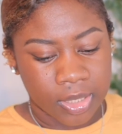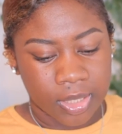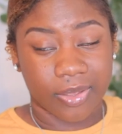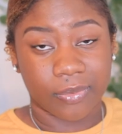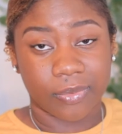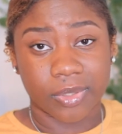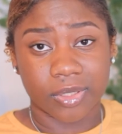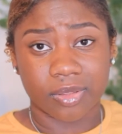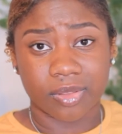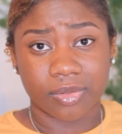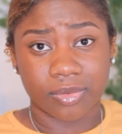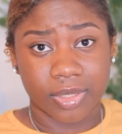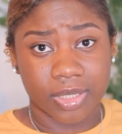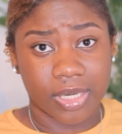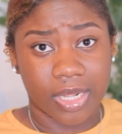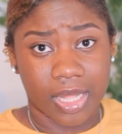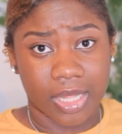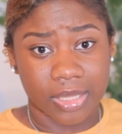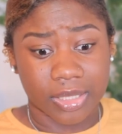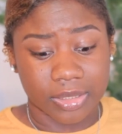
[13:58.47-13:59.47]
they were three
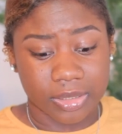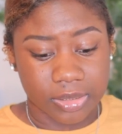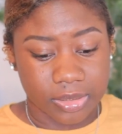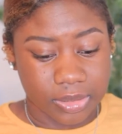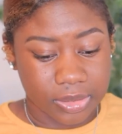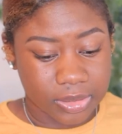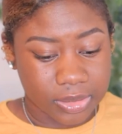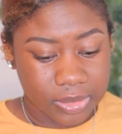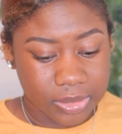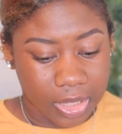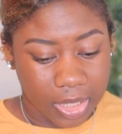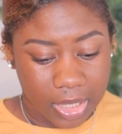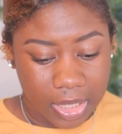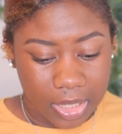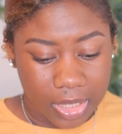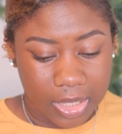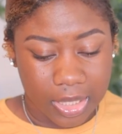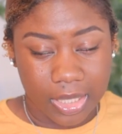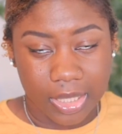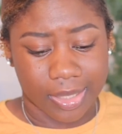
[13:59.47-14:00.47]
dollars
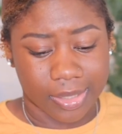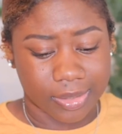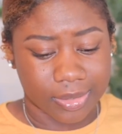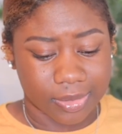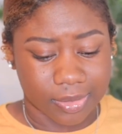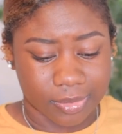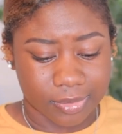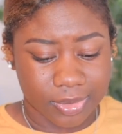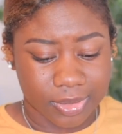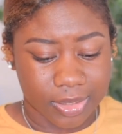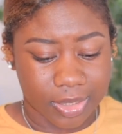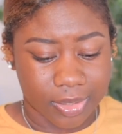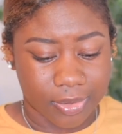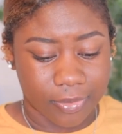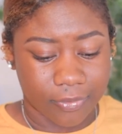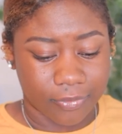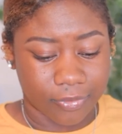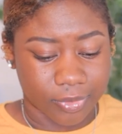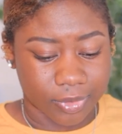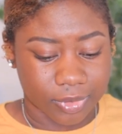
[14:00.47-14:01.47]
and they either on
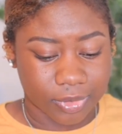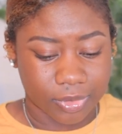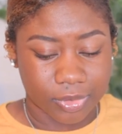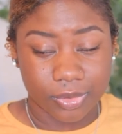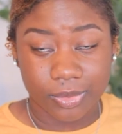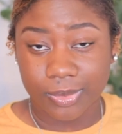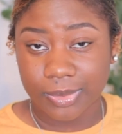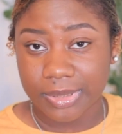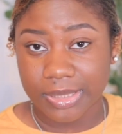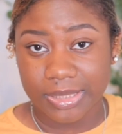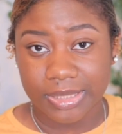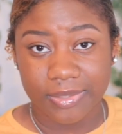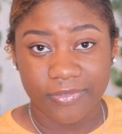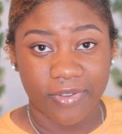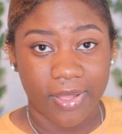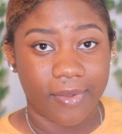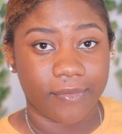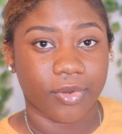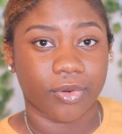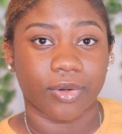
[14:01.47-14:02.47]
sale for
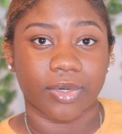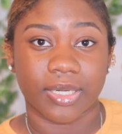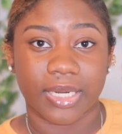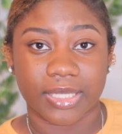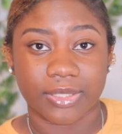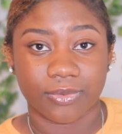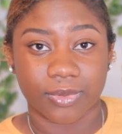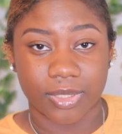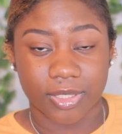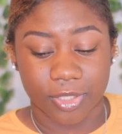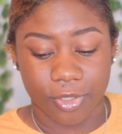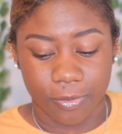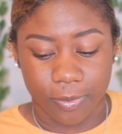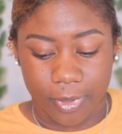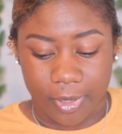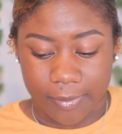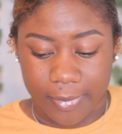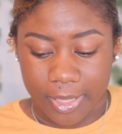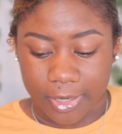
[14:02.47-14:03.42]
265 or that's what the coupon